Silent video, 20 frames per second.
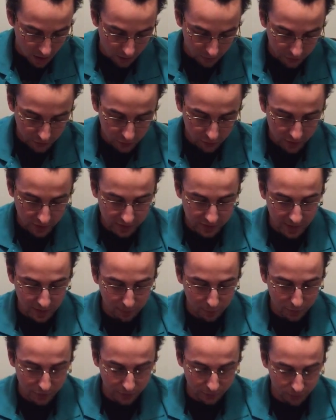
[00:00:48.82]
A few
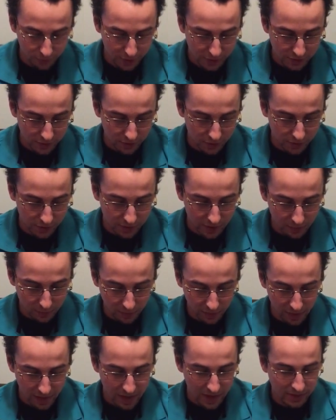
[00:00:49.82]
examples of research that
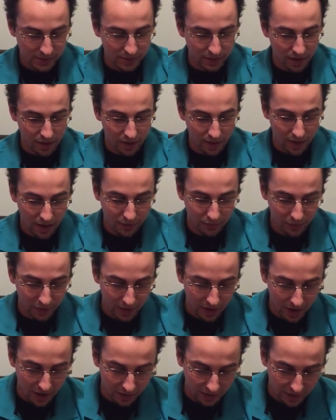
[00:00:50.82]
relies
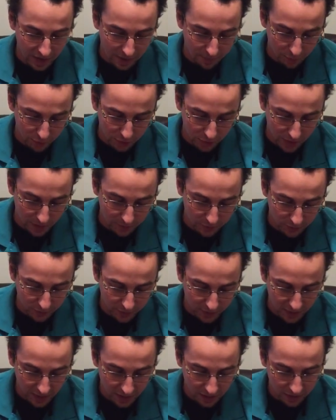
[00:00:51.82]
heavily on camera traps
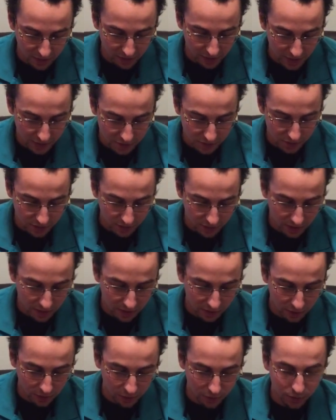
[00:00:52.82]
for data collection
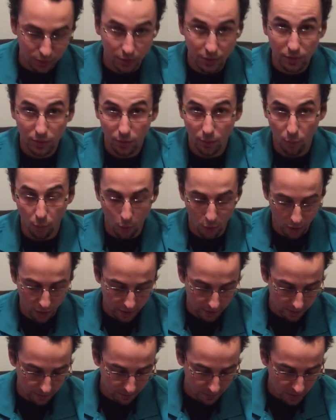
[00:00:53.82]
include
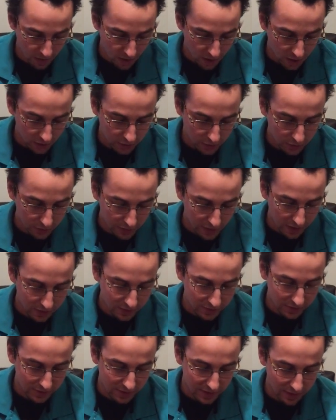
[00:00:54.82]
1. A
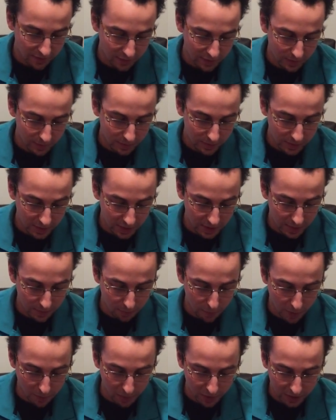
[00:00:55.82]

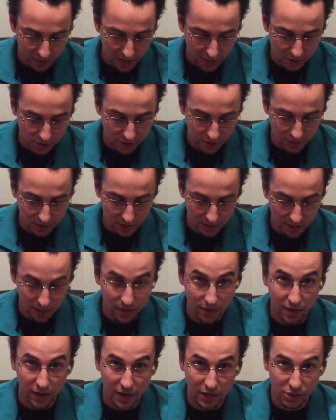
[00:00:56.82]
2017 publication
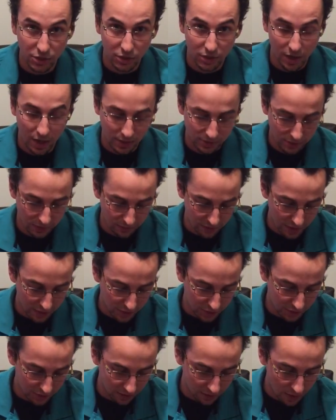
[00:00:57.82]
in Nature
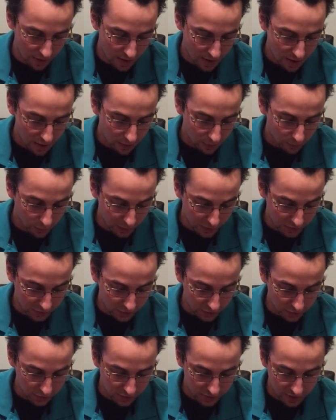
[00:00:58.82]
Conservation
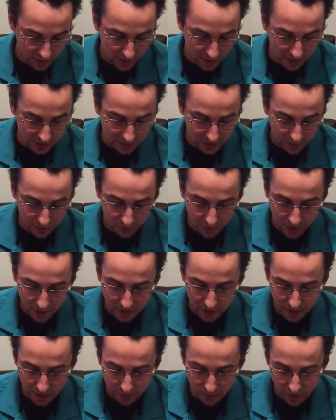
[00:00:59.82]
research that
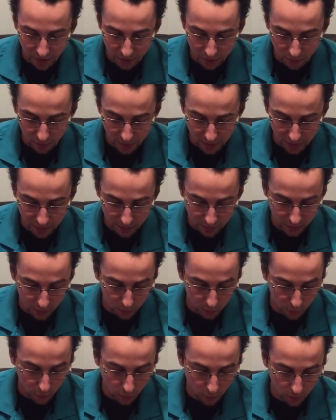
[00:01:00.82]
identified and evaluated
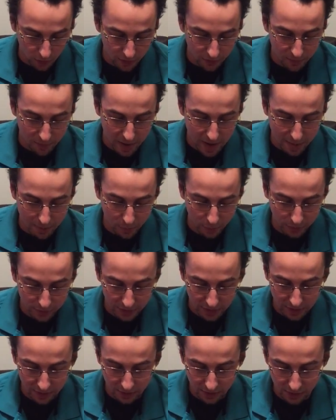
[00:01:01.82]
the role of
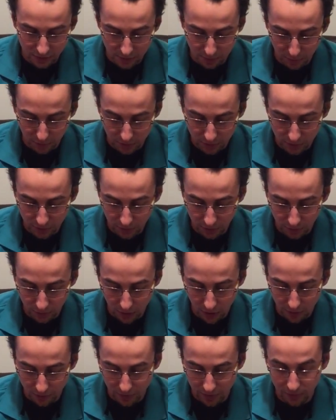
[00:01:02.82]
mammals in the
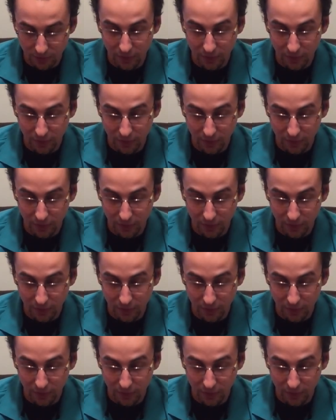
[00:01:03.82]
dispersal of